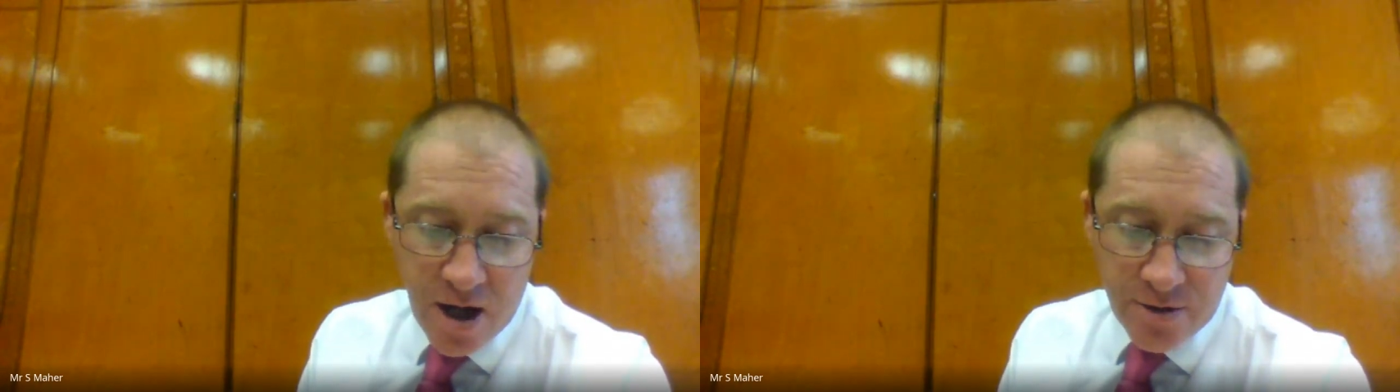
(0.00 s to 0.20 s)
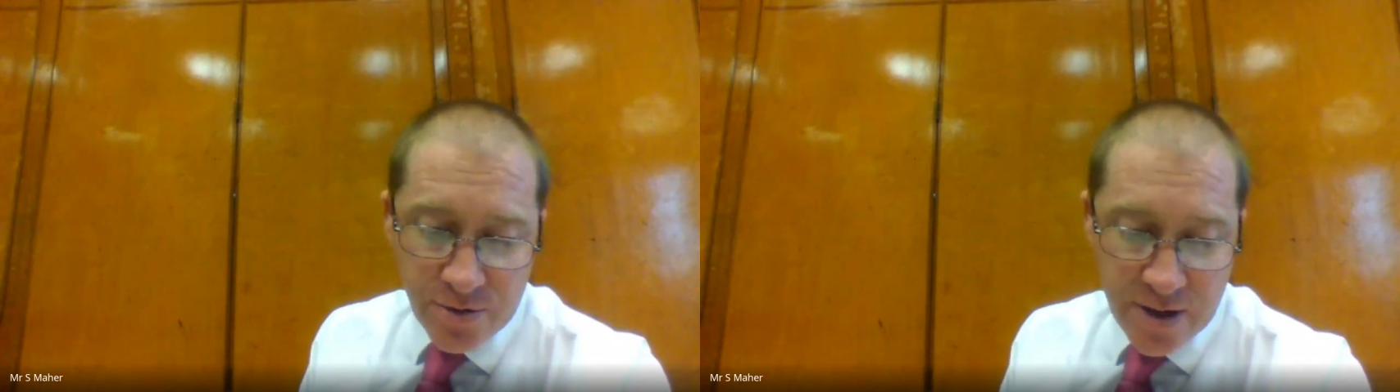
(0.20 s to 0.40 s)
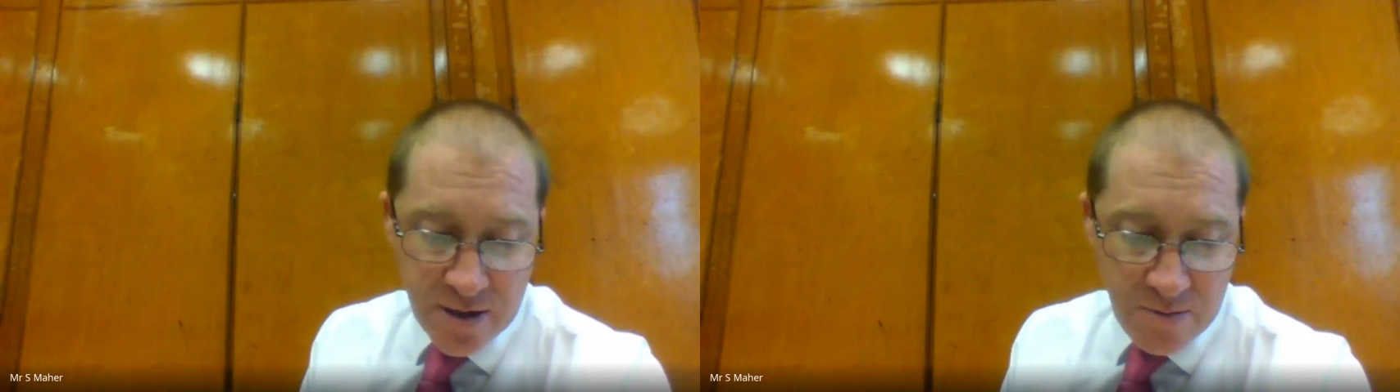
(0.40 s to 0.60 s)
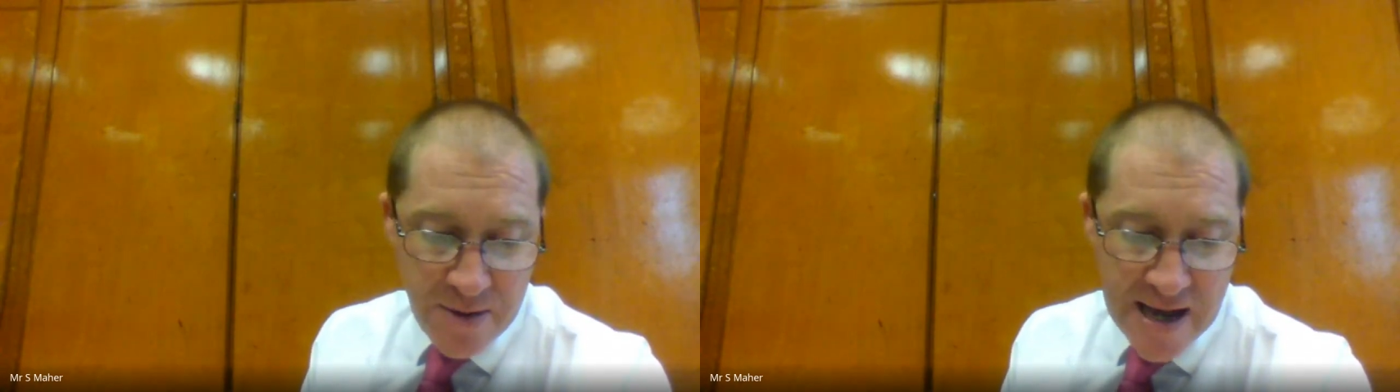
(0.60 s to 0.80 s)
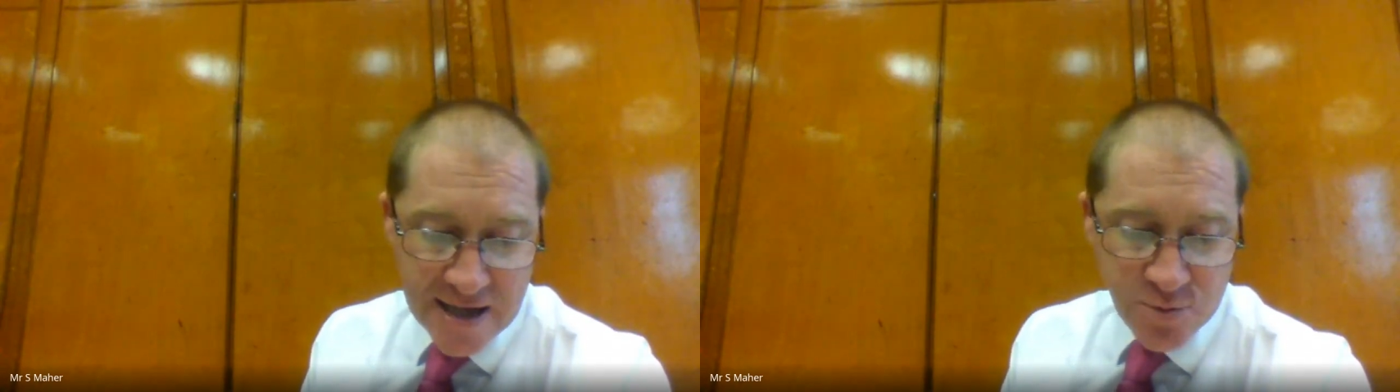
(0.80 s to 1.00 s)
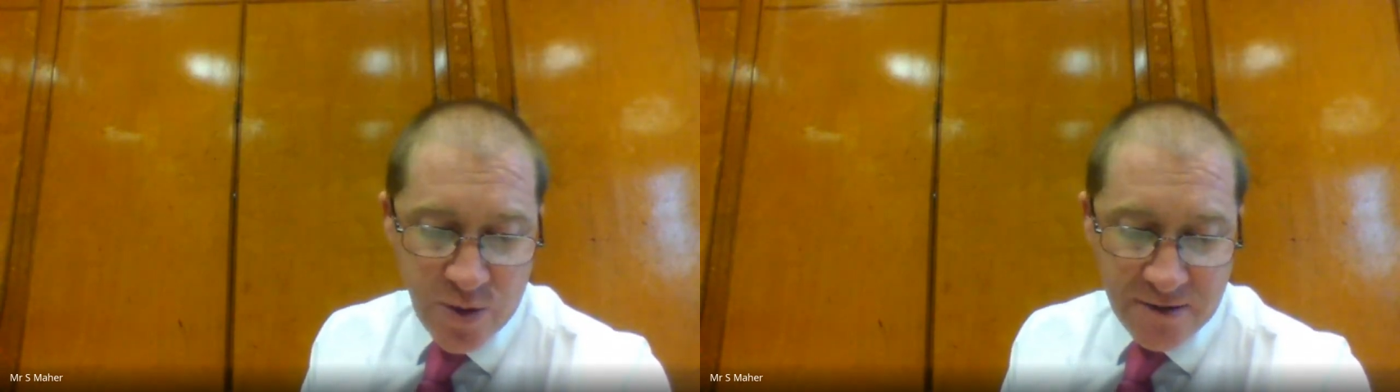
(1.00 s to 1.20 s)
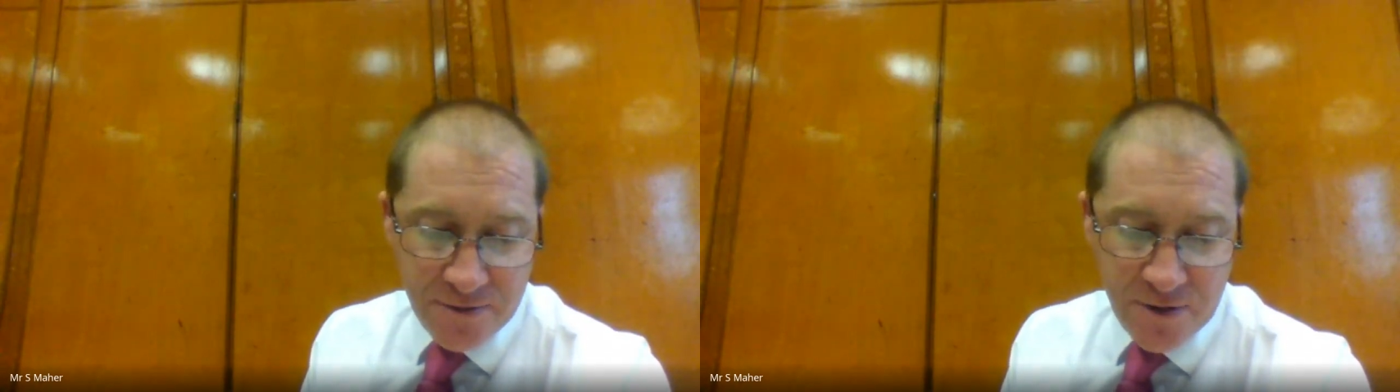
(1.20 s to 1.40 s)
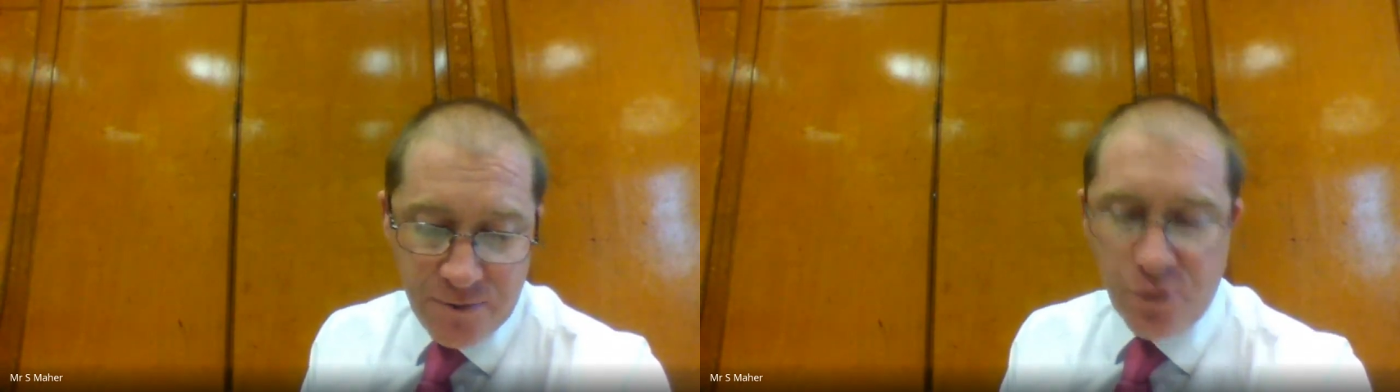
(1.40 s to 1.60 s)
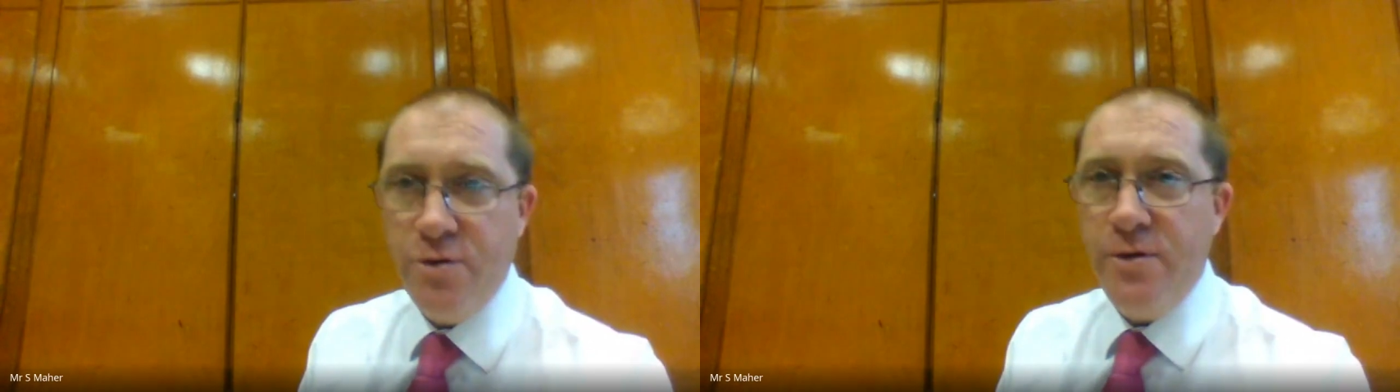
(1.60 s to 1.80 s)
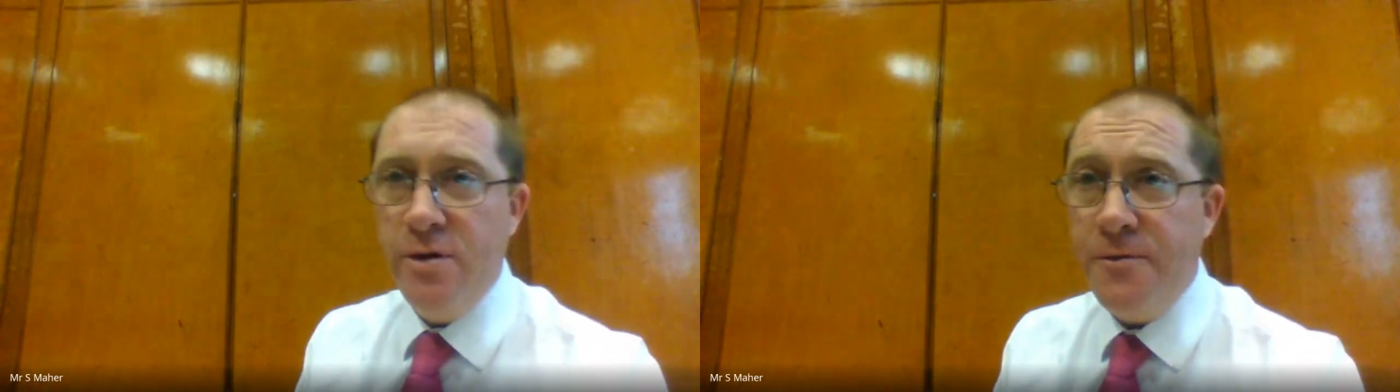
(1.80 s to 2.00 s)
huddled in our bags, waiting for the
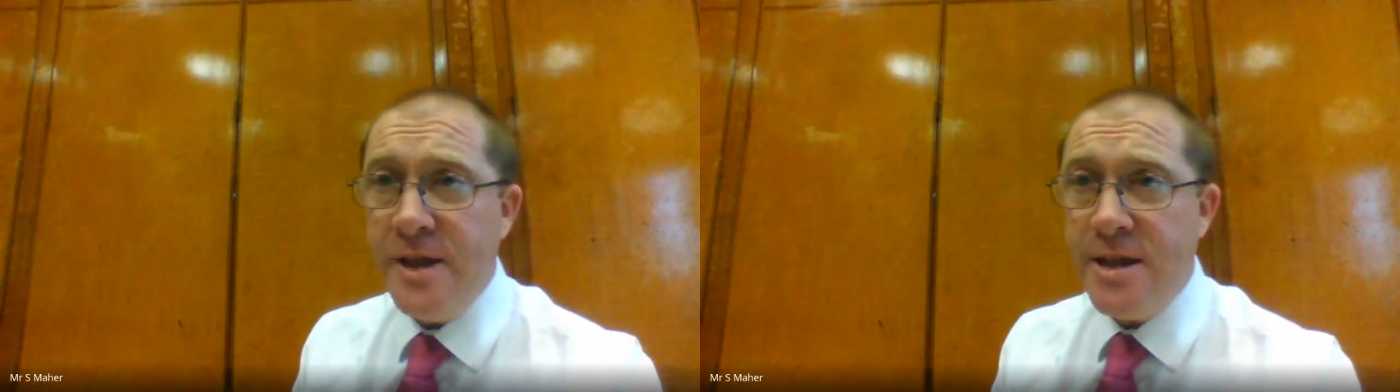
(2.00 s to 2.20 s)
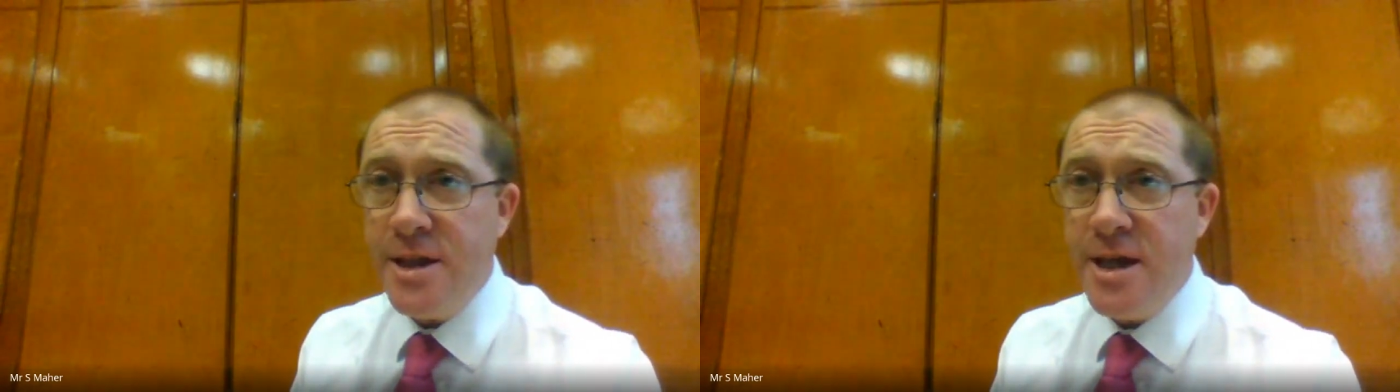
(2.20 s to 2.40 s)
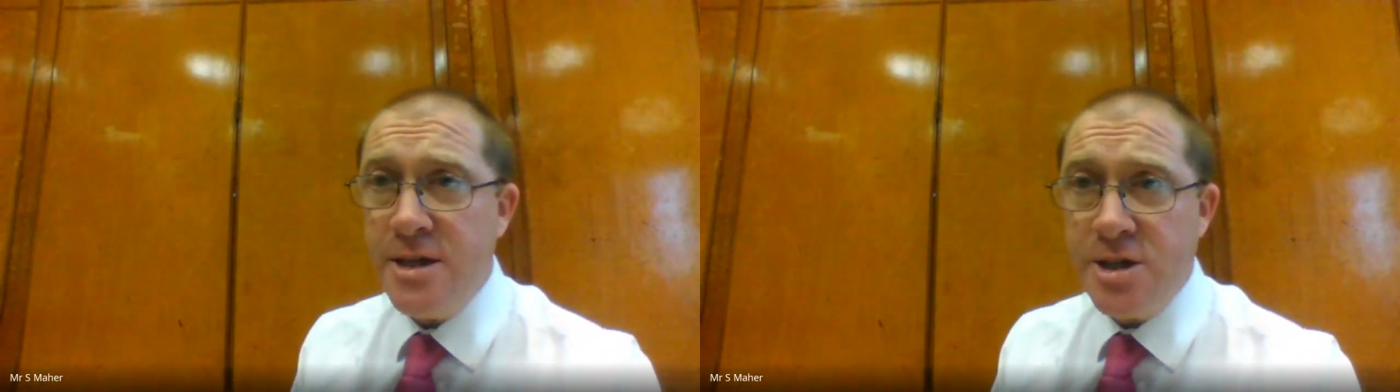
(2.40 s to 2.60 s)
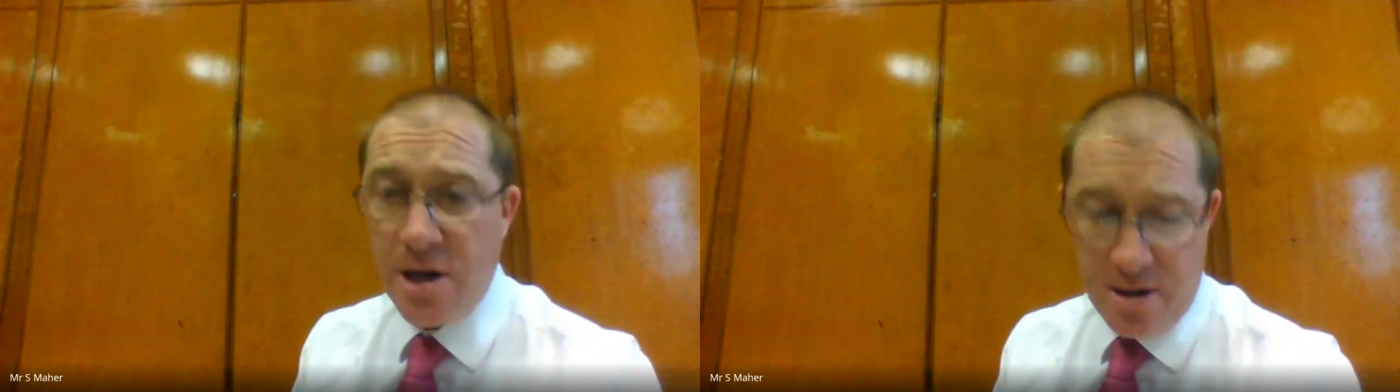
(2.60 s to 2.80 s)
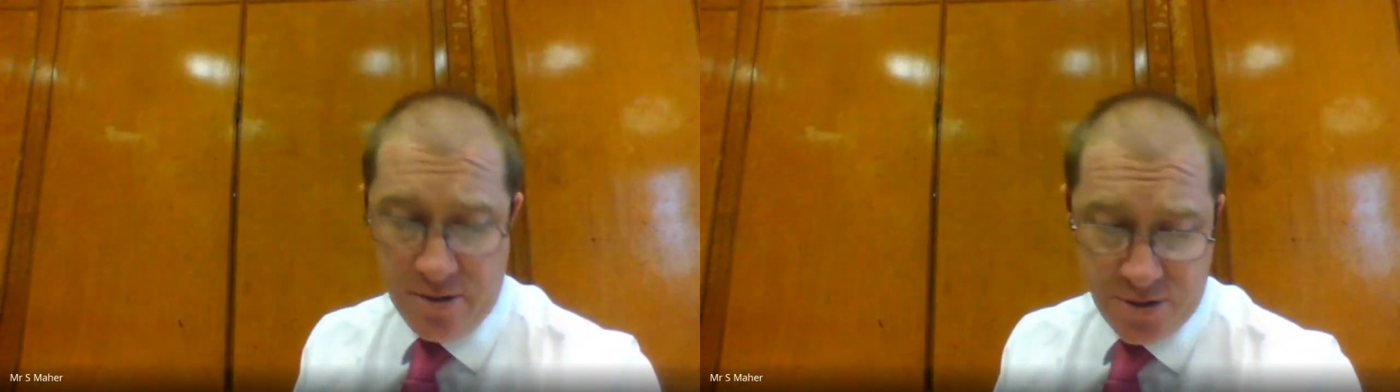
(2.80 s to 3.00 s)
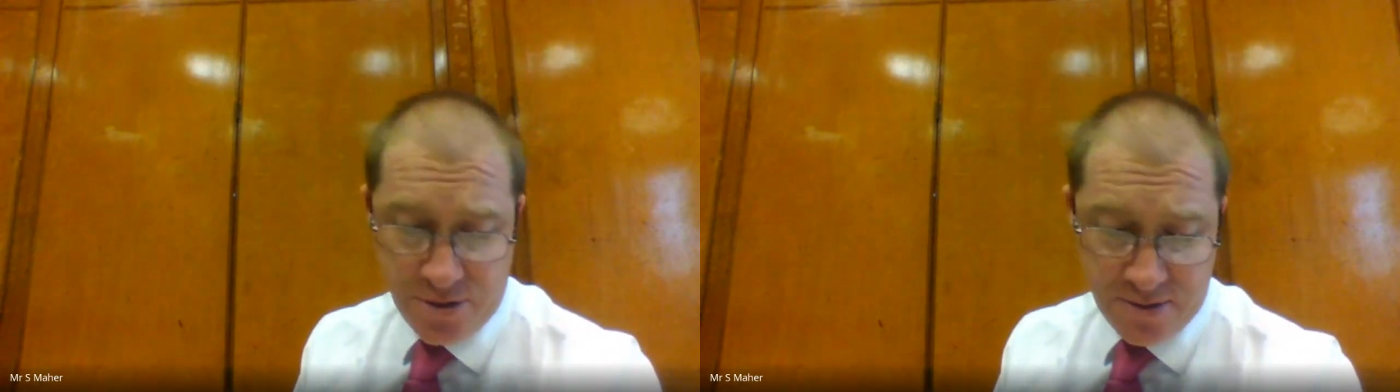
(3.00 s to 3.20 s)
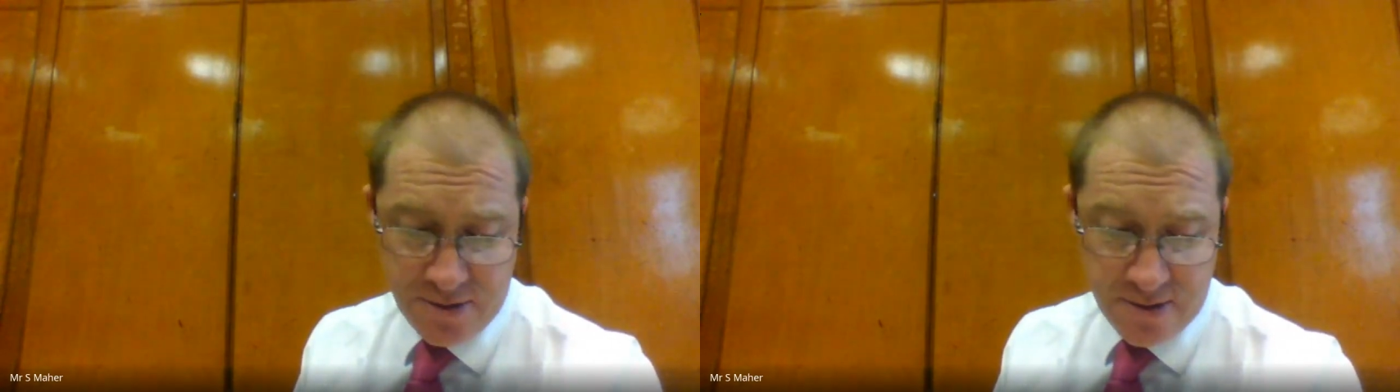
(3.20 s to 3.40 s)
Vaudeville Theatre to close.